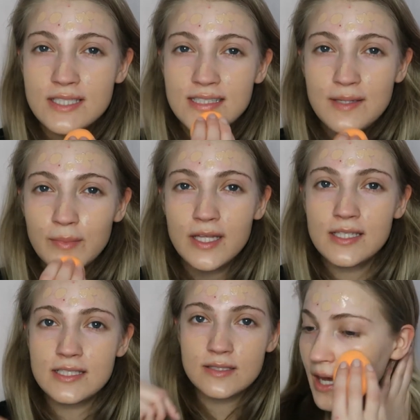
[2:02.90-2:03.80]

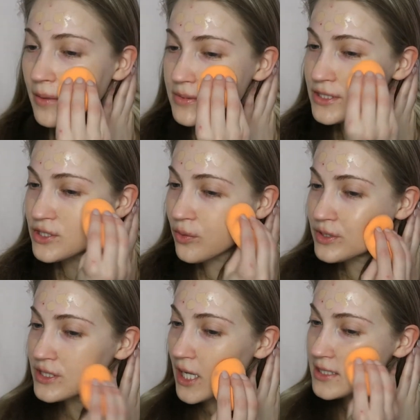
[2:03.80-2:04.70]
seamless, helps it so
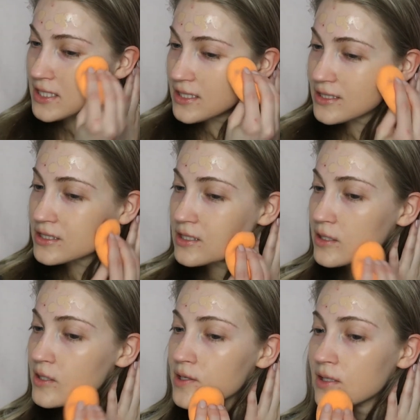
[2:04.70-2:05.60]
it doesn't
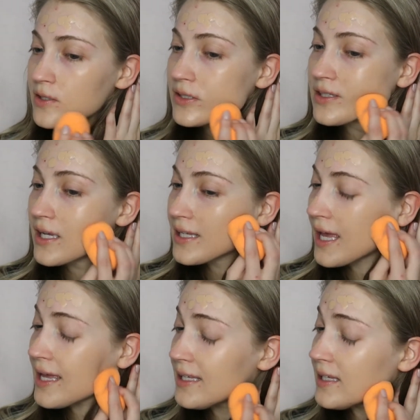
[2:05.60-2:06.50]
look
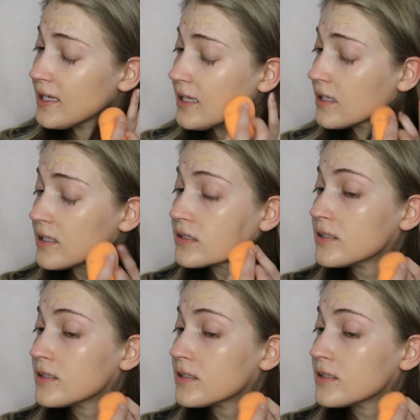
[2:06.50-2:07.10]
cakey